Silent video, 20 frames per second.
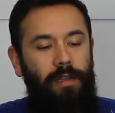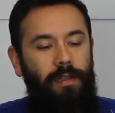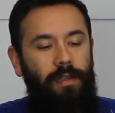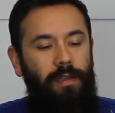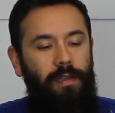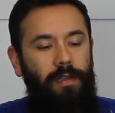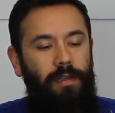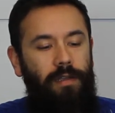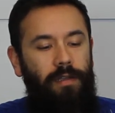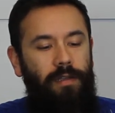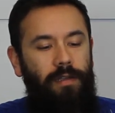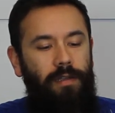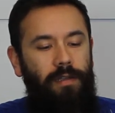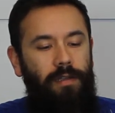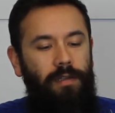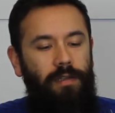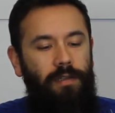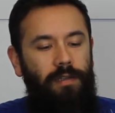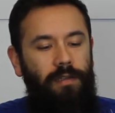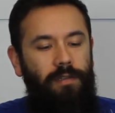
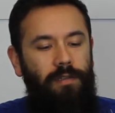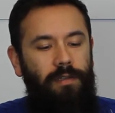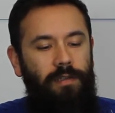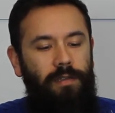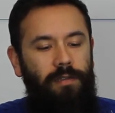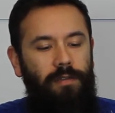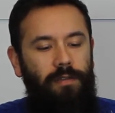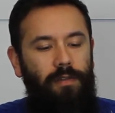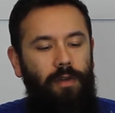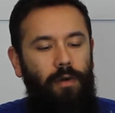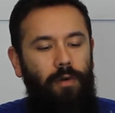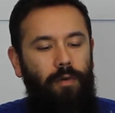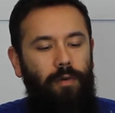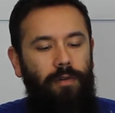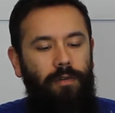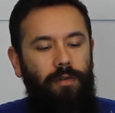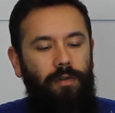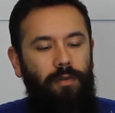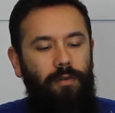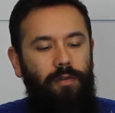It says low
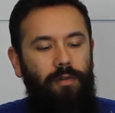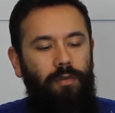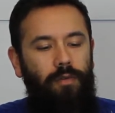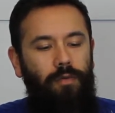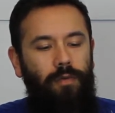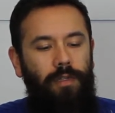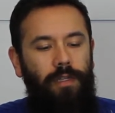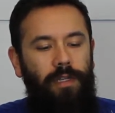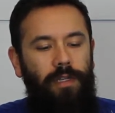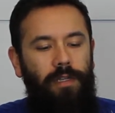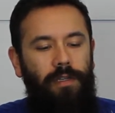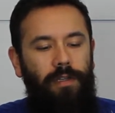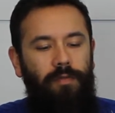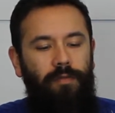or no cooling,